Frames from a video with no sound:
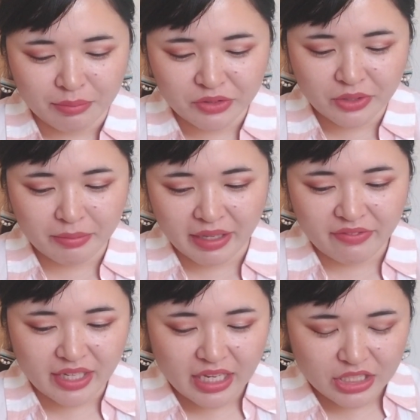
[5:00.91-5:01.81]
during my
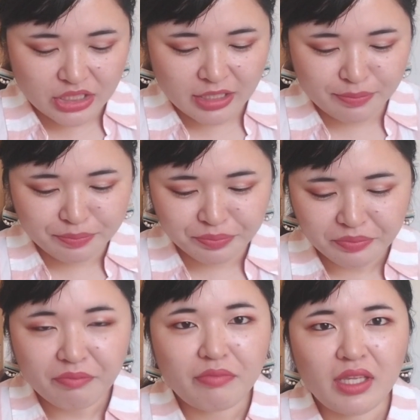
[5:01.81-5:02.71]
vacation.
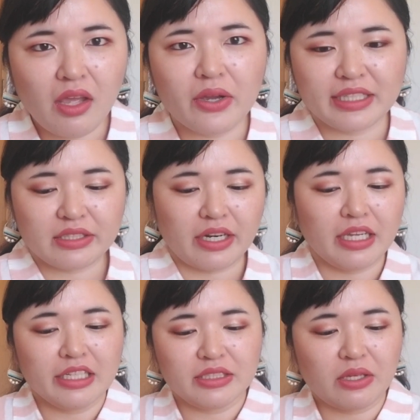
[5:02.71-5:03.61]
Okay, sorry.
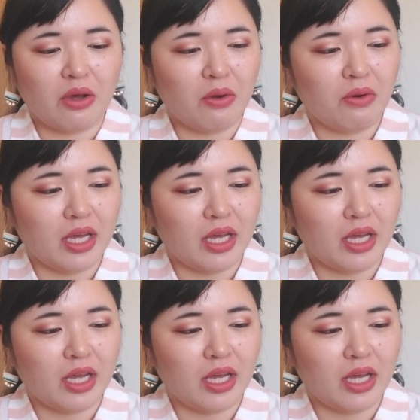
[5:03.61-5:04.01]
So